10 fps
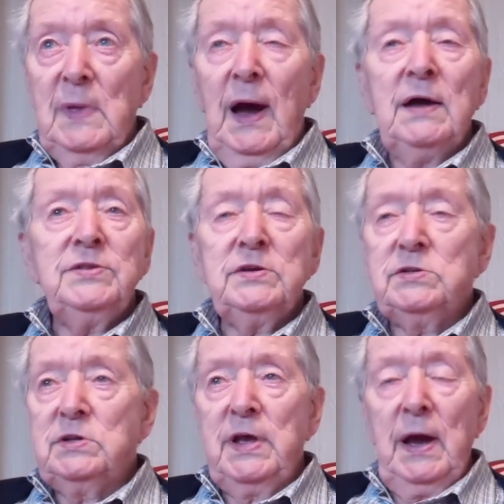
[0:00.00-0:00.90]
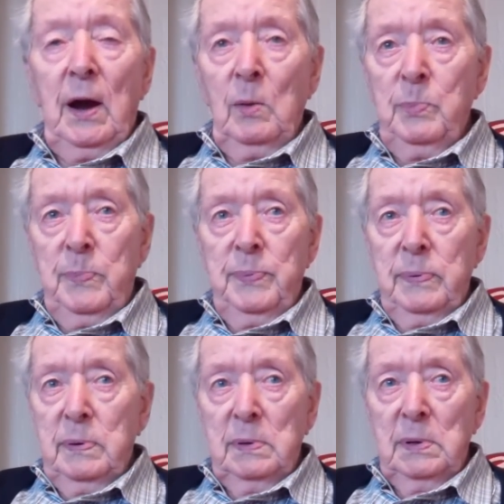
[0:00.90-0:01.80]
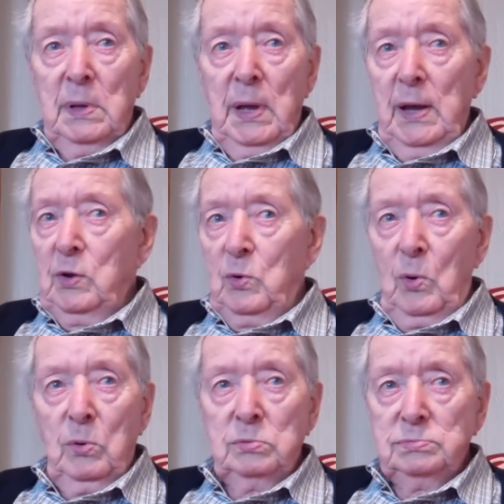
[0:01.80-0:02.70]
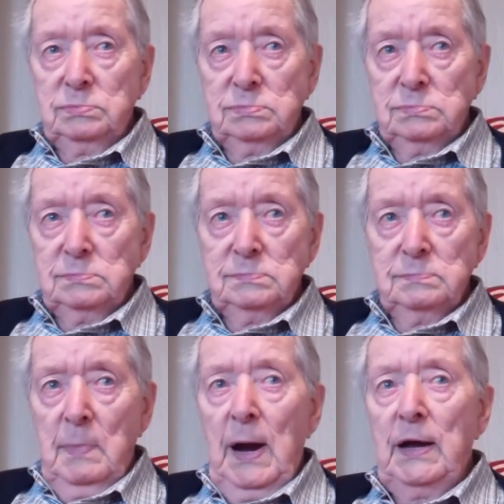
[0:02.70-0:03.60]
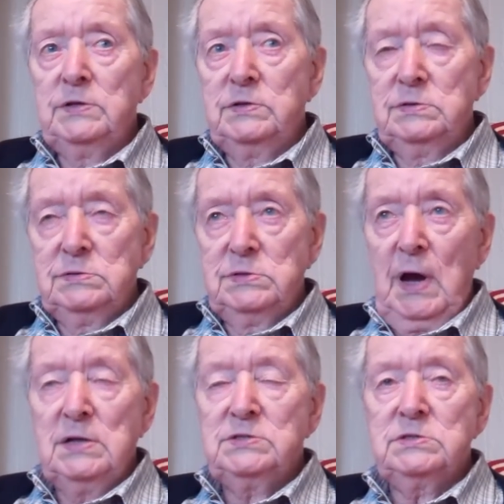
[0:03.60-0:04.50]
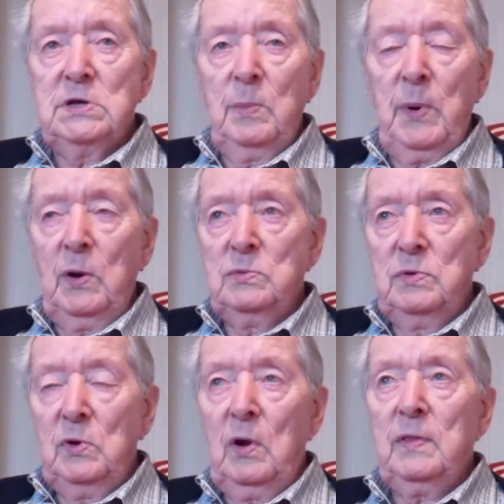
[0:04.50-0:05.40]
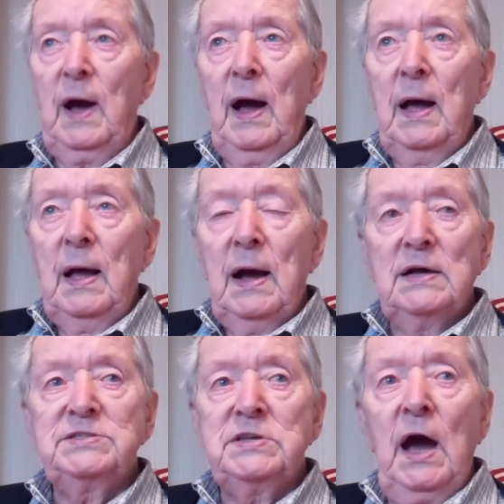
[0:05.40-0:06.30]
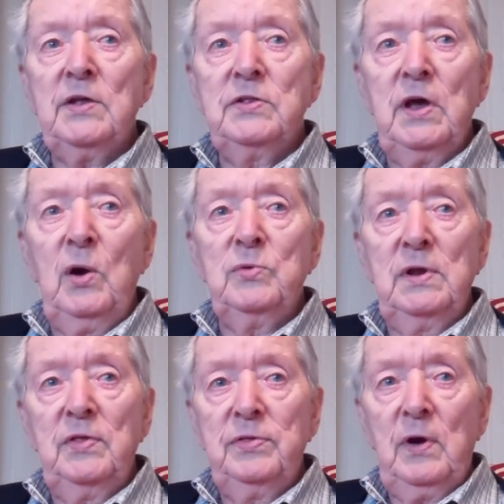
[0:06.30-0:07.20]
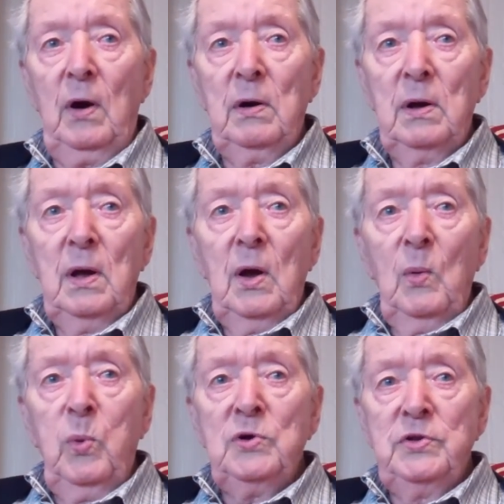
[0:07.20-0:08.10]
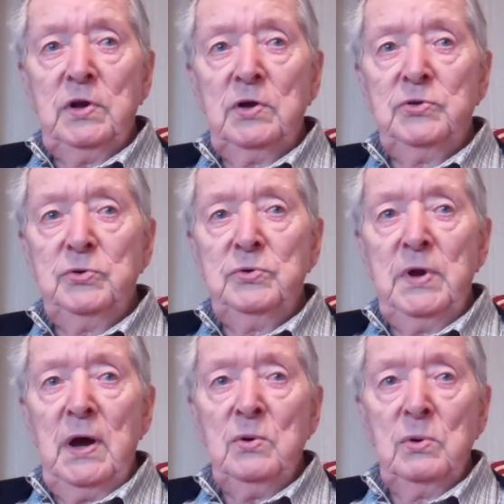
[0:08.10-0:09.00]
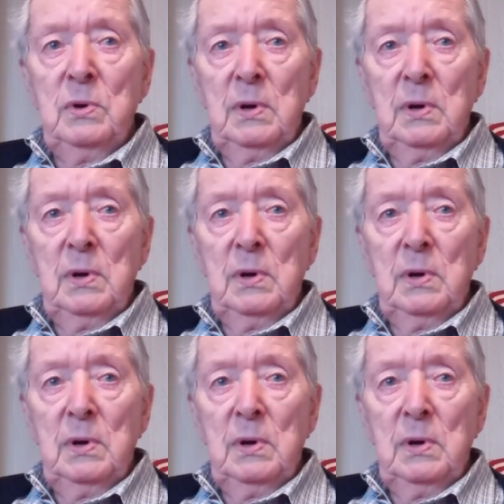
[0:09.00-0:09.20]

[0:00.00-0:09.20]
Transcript: I didn't get up and go mad dancing about and all that. I sat down and thought, what do I do now?